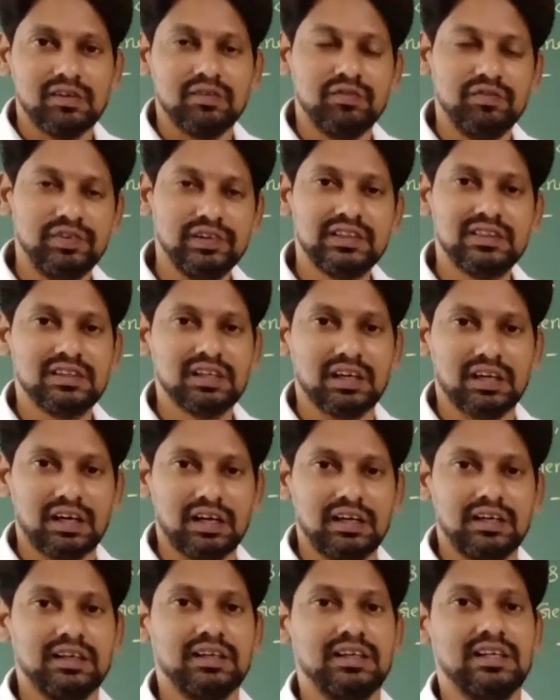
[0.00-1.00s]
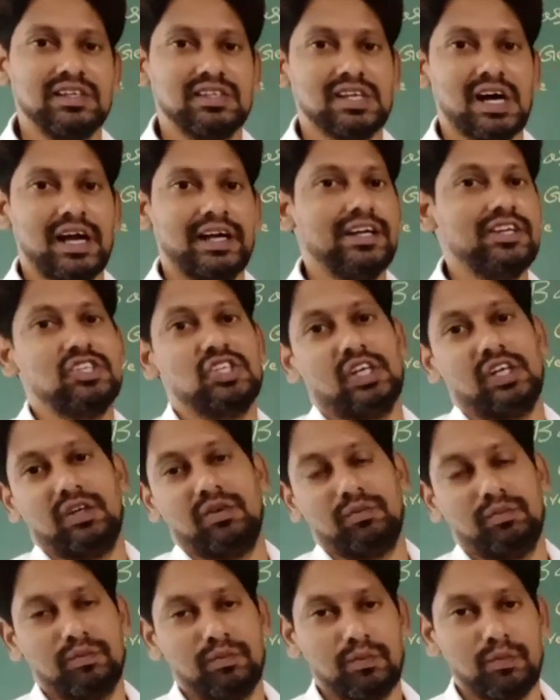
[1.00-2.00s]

with the desired gene.